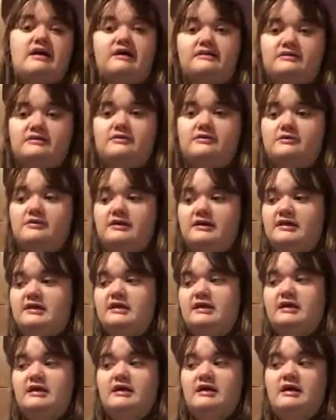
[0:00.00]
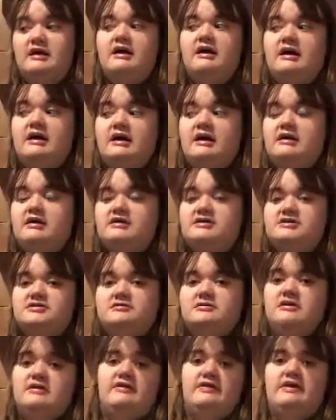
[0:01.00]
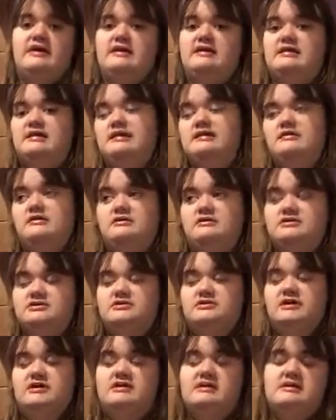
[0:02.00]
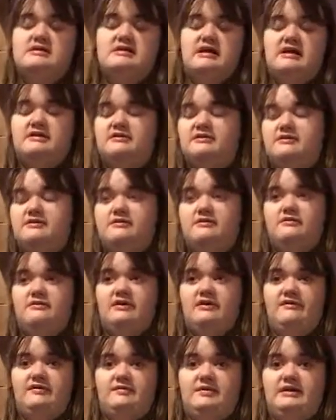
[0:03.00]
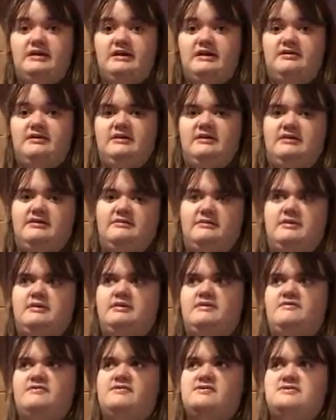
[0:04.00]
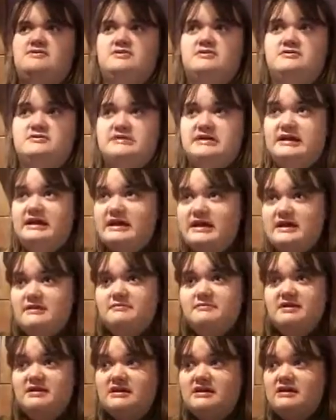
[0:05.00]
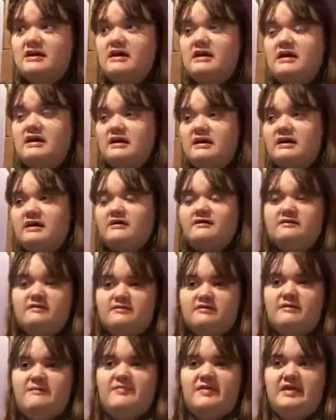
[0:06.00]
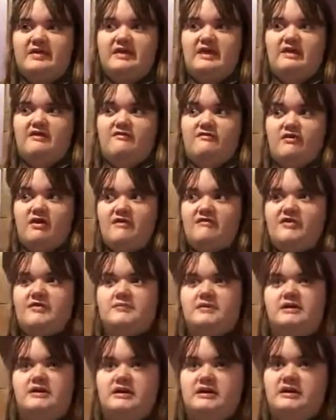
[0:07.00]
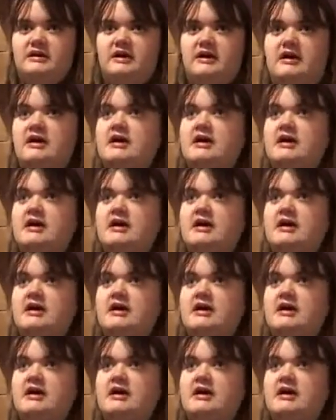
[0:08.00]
Doctor Who is a kid's show. I don't think it's an adult show. I think Doctor Who's for everybody. I think it's one of the few shows that can be, because there's something there for everybody.